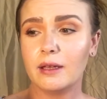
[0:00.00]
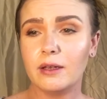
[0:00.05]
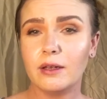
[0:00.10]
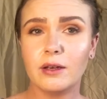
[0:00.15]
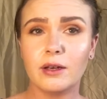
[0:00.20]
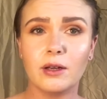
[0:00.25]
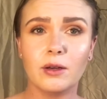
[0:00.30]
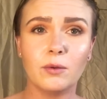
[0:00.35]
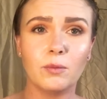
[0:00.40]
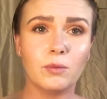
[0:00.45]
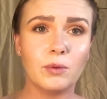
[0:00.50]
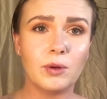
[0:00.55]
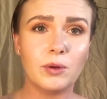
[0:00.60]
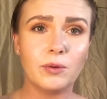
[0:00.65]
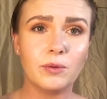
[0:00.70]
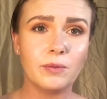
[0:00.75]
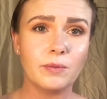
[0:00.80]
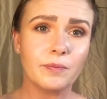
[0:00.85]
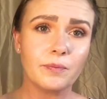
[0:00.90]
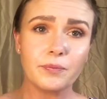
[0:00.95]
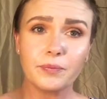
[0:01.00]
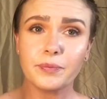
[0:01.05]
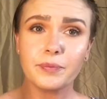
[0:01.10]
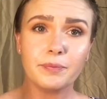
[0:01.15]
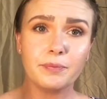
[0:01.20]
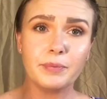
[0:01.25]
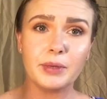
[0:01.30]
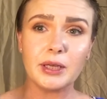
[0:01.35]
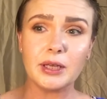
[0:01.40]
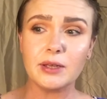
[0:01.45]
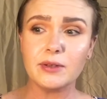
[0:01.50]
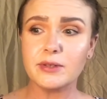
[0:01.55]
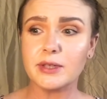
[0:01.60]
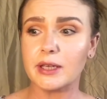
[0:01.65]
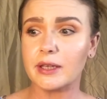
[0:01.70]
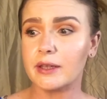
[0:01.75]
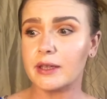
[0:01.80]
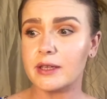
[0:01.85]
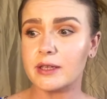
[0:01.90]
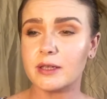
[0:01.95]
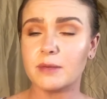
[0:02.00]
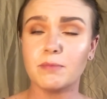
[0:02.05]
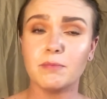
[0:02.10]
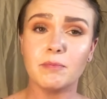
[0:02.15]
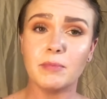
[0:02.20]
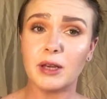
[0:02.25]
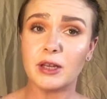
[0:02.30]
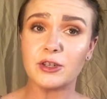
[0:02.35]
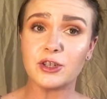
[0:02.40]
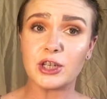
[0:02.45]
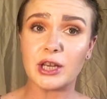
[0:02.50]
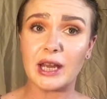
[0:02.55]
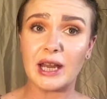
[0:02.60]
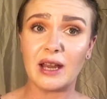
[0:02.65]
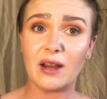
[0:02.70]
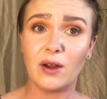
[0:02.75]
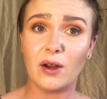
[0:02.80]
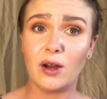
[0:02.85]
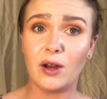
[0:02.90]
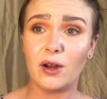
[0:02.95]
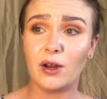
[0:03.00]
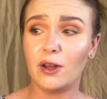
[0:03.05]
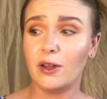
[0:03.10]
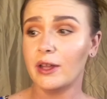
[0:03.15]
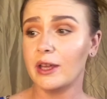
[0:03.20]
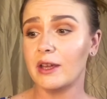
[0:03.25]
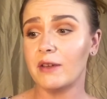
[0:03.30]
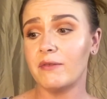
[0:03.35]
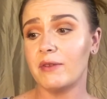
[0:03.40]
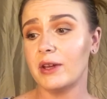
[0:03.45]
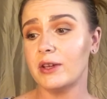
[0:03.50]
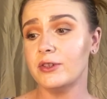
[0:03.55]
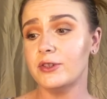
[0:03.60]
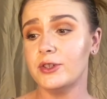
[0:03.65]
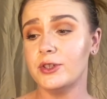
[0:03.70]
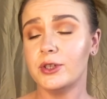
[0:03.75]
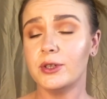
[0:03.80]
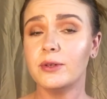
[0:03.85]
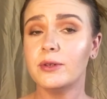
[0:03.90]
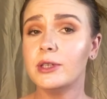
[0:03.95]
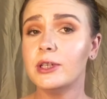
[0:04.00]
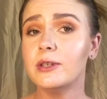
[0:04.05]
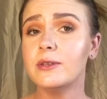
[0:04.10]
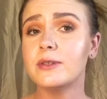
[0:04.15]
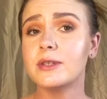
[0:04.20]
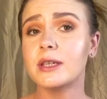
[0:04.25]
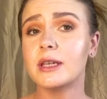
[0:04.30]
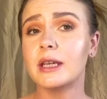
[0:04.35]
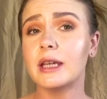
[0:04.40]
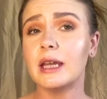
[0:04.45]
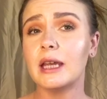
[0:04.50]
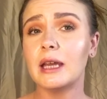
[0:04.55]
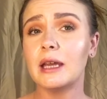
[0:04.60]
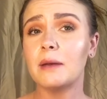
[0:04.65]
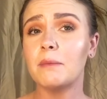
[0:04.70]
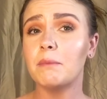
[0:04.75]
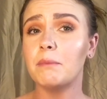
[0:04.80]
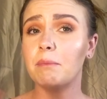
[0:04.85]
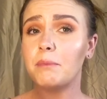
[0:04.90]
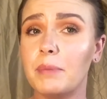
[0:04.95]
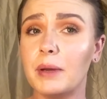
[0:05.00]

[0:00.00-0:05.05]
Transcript: you know, won't be using this much at all if I do use it again,